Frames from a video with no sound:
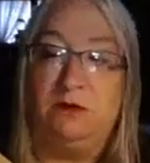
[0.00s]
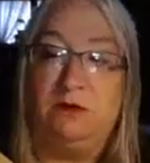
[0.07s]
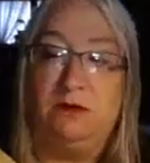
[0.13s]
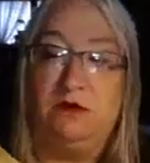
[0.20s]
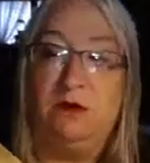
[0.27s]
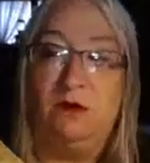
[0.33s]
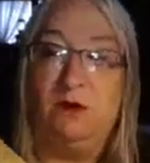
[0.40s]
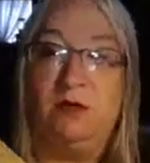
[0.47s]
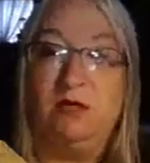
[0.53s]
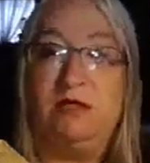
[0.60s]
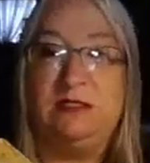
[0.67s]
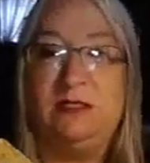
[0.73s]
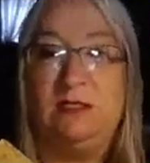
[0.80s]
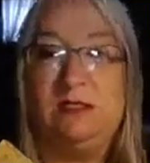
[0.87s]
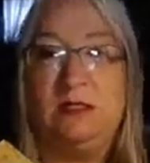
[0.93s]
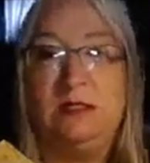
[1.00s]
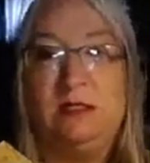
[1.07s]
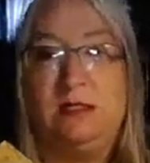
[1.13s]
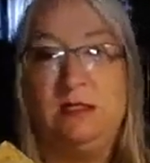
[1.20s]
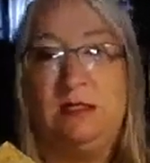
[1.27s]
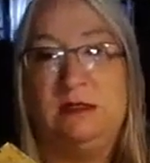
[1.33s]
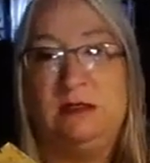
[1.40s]
so what I did
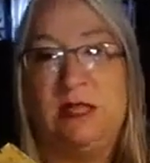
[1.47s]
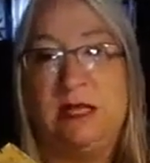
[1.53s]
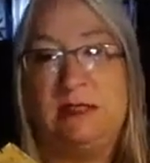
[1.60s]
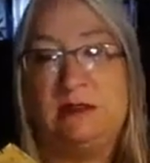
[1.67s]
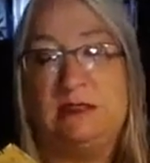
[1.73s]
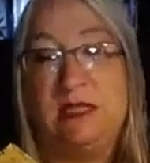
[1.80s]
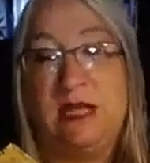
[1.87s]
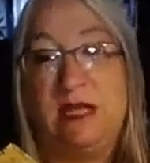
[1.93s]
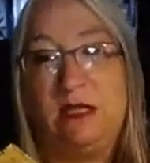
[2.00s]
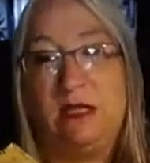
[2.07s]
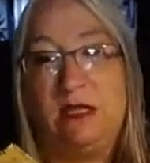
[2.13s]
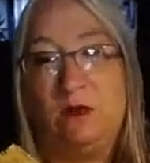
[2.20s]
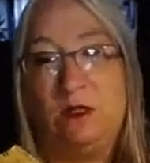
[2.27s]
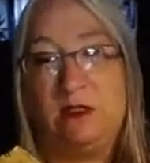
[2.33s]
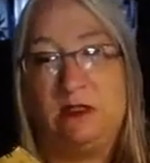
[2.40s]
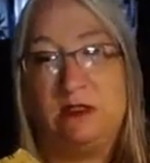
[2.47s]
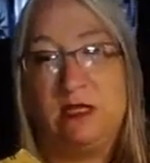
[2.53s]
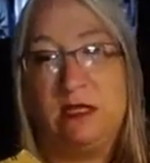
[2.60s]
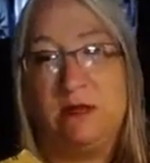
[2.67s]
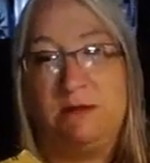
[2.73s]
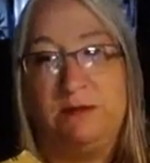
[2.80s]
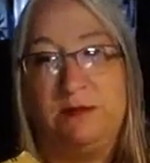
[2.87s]
last night was
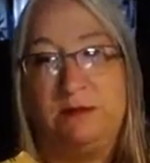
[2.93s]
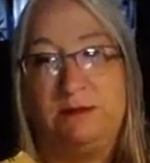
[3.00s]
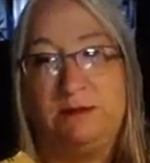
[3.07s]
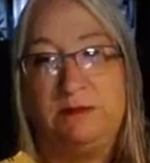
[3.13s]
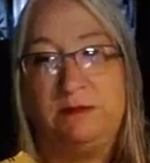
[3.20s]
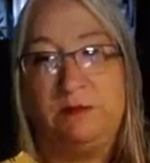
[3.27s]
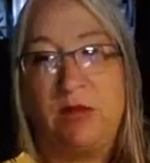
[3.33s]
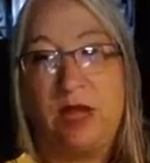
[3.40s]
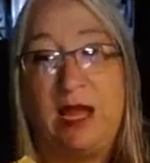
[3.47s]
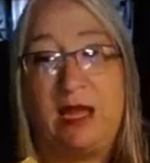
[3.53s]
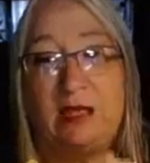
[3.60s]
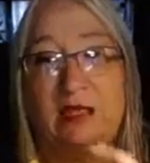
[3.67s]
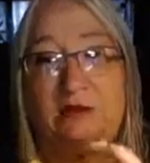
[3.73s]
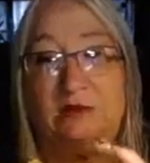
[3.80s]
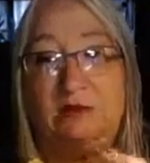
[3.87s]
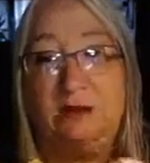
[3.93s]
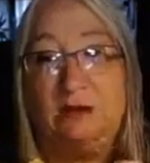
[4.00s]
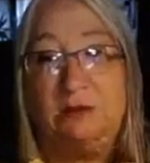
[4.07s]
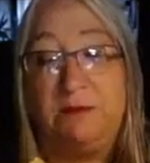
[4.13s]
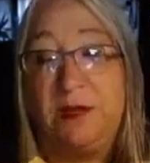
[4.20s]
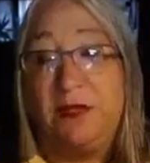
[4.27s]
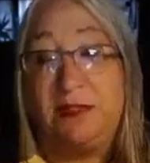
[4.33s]
I hadn't
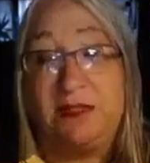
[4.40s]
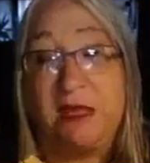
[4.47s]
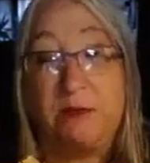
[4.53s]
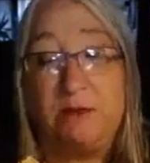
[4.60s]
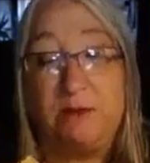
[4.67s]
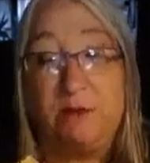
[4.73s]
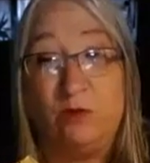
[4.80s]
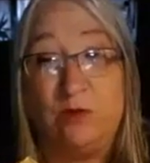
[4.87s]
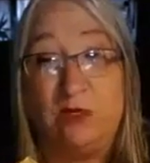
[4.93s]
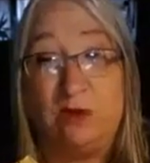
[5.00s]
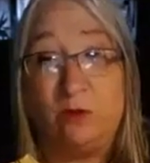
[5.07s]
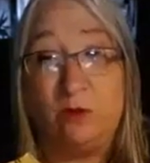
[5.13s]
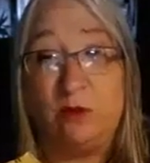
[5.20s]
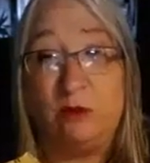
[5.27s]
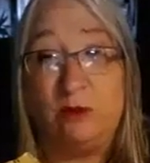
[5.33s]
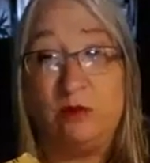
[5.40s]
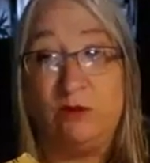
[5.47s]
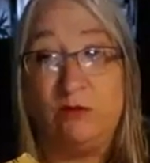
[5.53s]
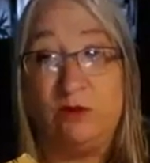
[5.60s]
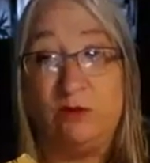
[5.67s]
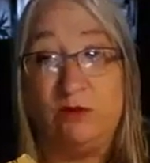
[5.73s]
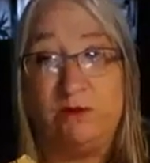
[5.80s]
even, by the time we went
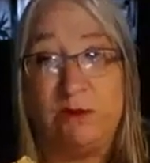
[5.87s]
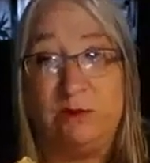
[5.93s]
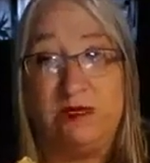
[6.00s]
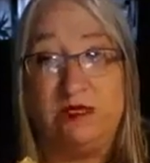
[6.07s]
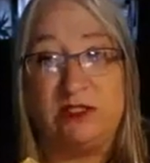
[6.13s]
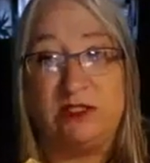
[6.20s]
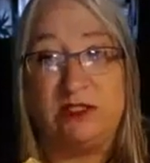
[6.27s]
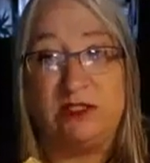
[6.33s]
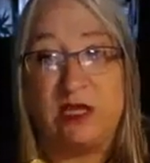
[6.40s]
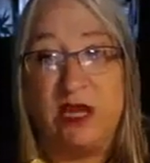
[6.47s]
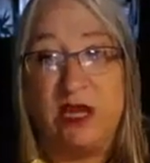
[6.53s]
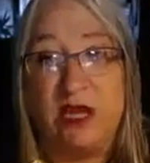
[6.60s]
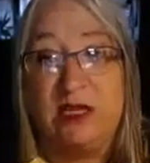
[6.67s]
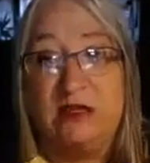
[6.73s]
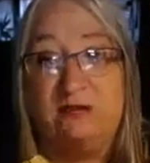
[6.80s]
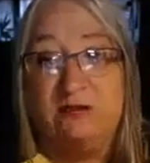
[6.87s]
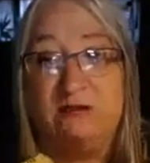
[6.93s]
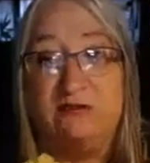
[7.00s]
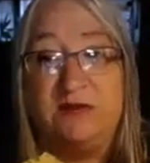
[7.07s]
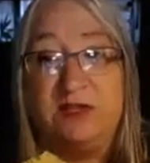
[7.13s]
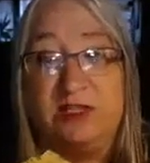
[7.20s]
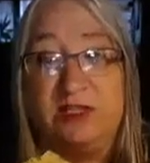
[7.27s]
through 45 minutes yesterday, I hadn't even
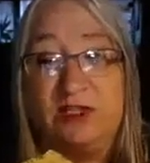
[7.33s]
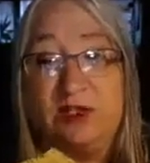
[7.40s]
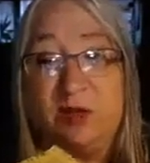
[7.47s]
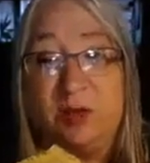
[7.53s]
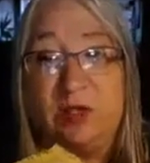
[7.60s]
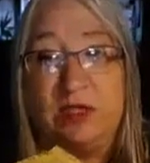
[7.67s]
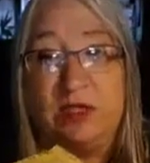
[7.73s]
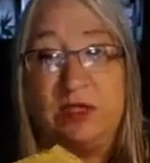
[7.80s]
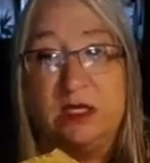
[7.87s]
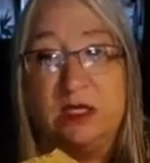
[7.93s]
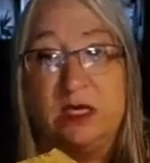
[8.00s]
finished doing